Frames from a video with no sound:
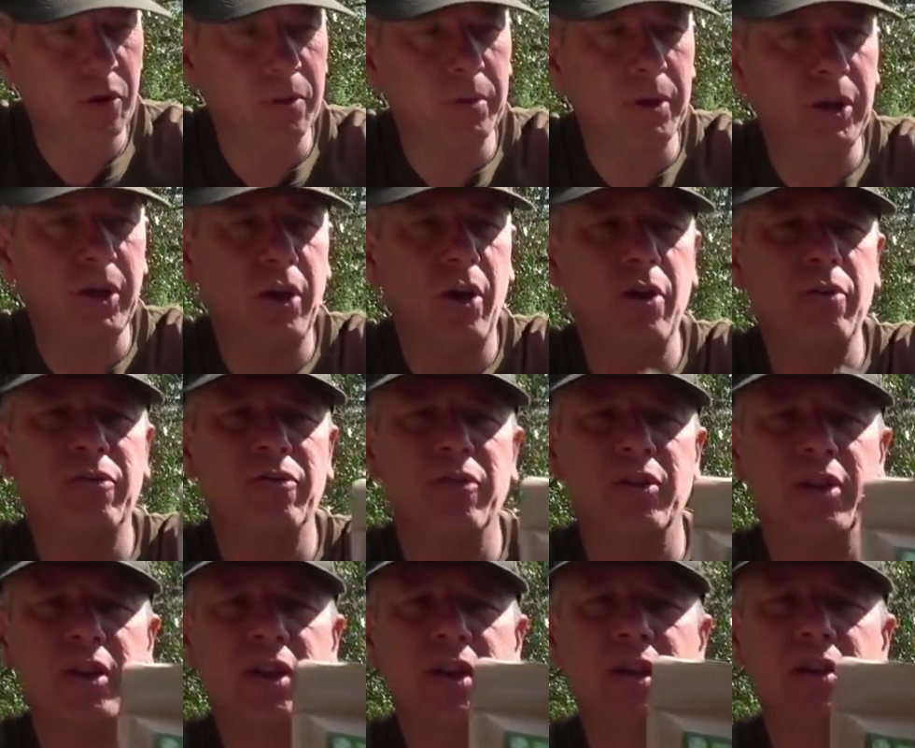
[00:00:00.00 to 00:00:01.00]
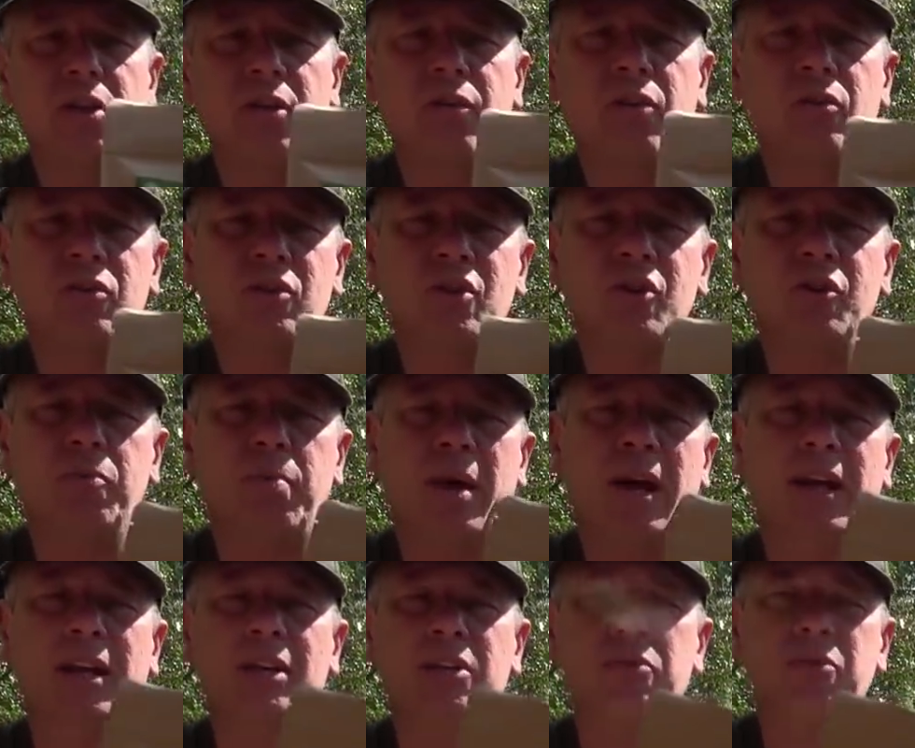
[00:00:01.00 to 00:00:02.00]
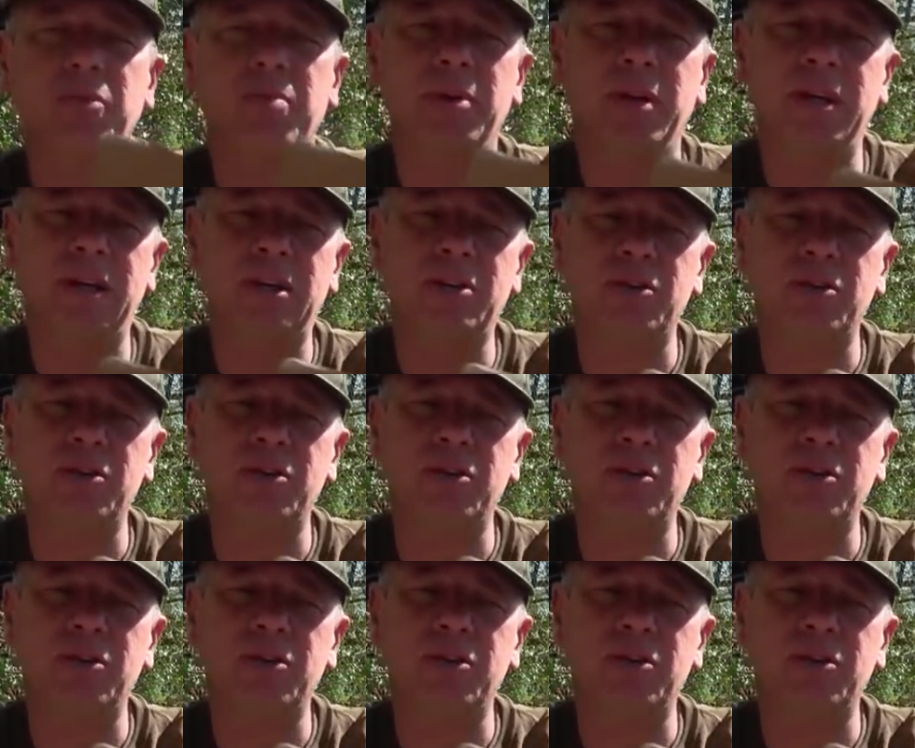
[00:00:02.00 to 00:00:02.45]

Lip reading: I'm going to go for I've got 2 packets with me,